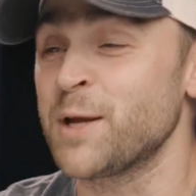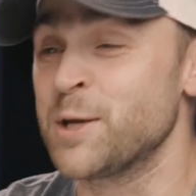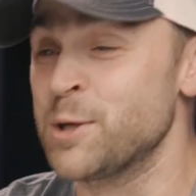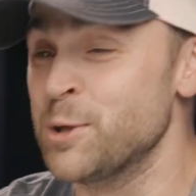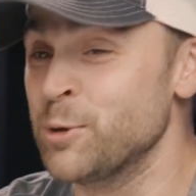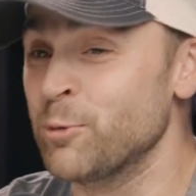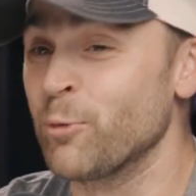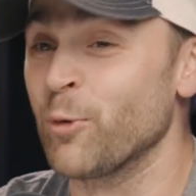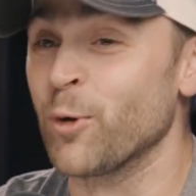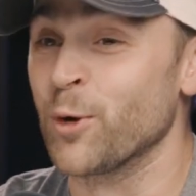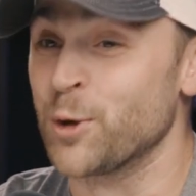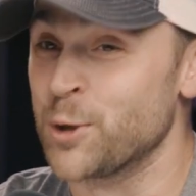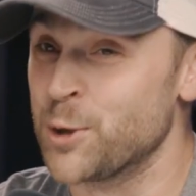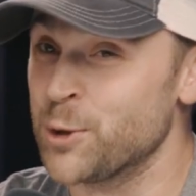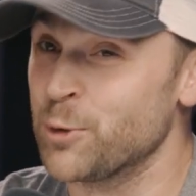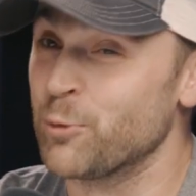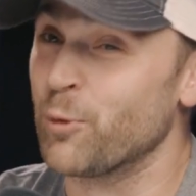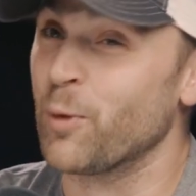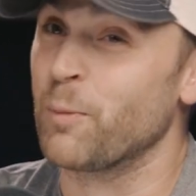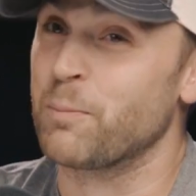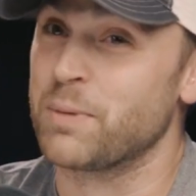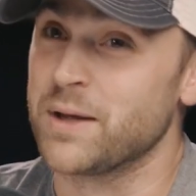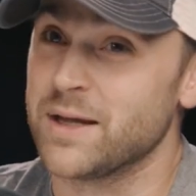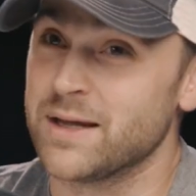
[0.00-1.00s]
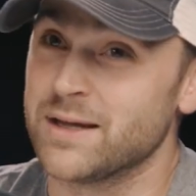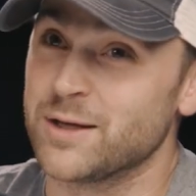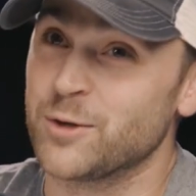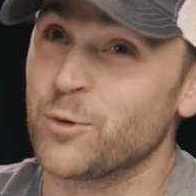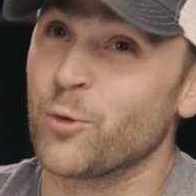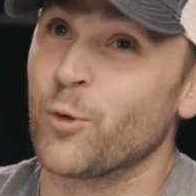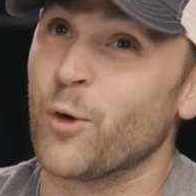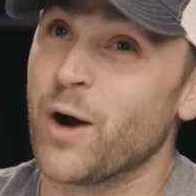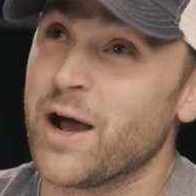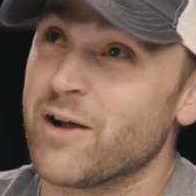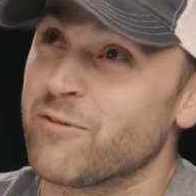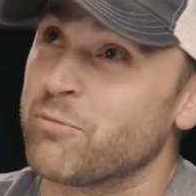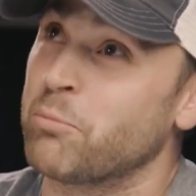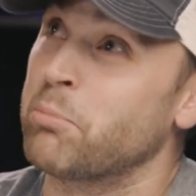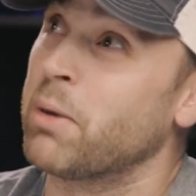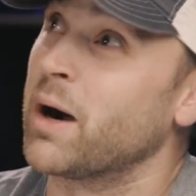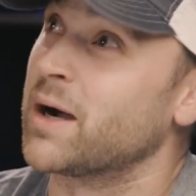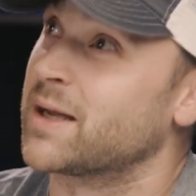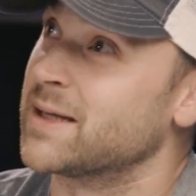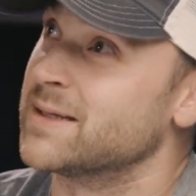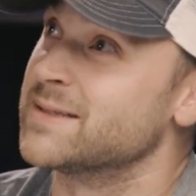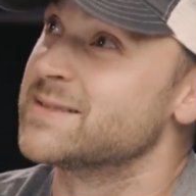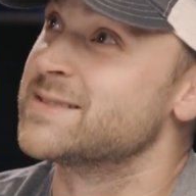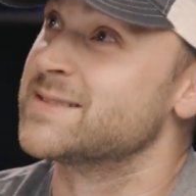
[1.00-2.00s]
You will have
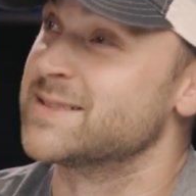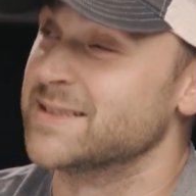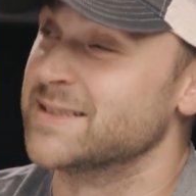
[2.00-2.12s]
buckets,